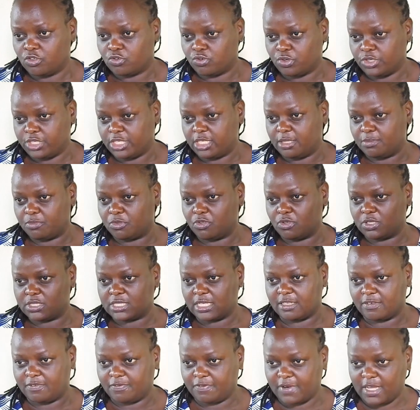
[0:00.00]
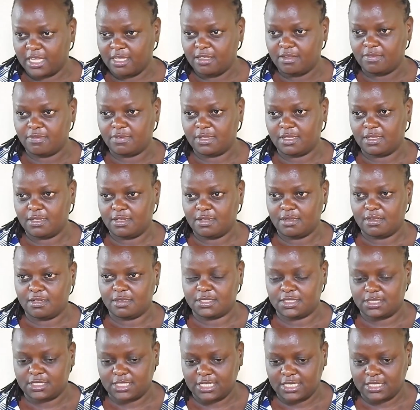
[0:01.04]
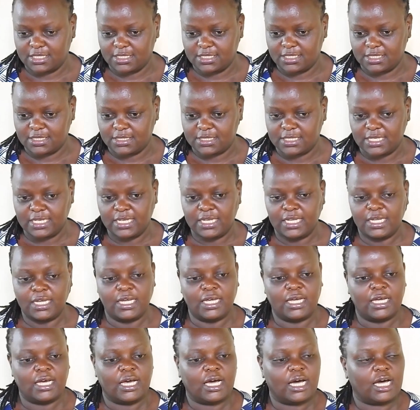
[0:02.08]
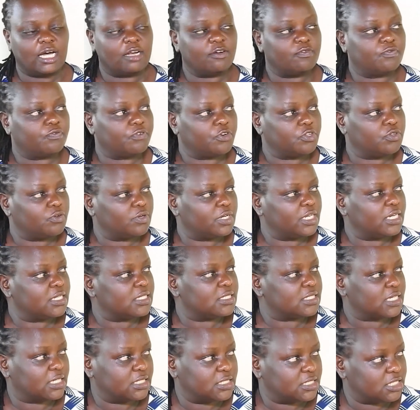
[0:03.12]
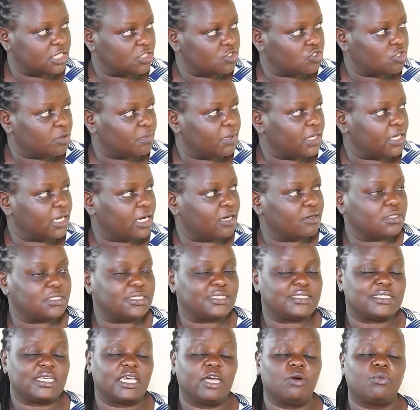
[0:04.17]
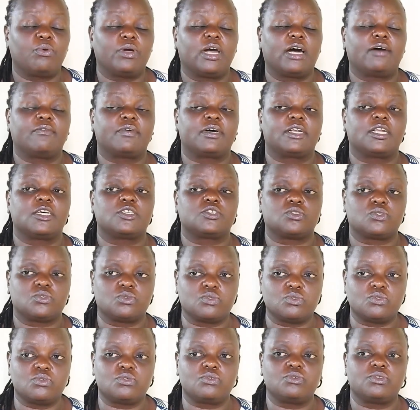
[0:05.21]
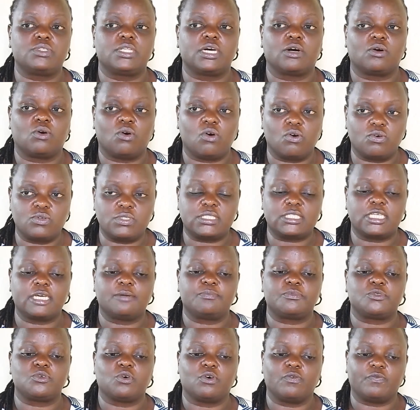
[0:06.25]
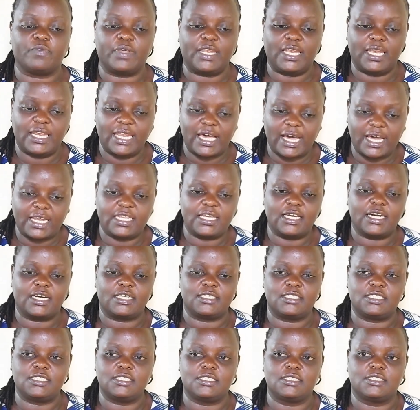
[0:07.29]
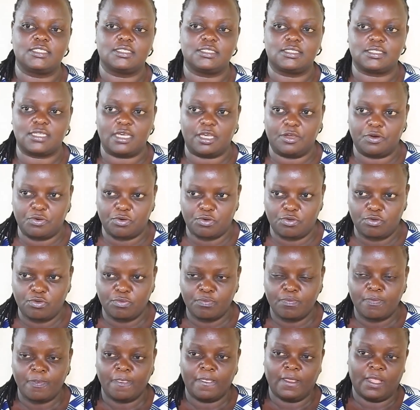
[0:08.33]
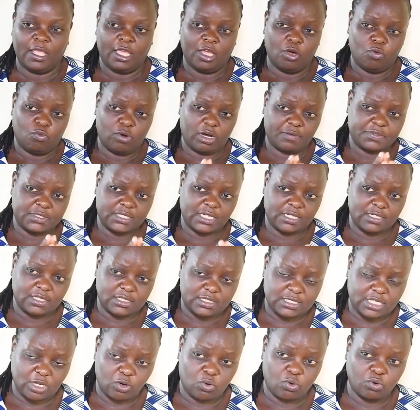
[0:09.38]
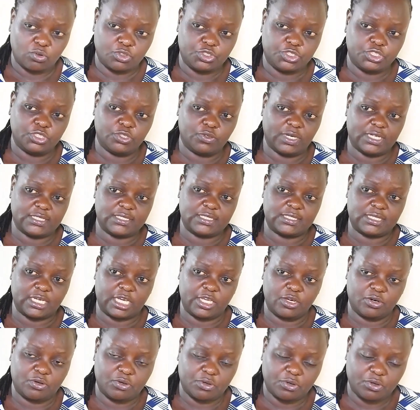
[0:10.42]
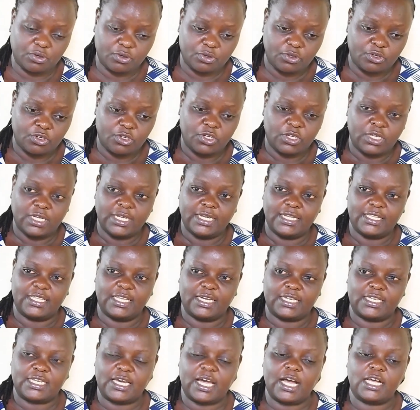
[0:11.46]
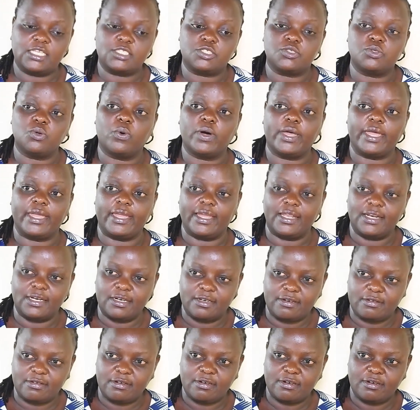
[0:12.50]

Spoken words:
To him, those are the 5 stages. And for you, ladies and gentlemen, I'll say we have understood the concept of the learning and teaching cycle. We have said it's a continuous cycle that has no end.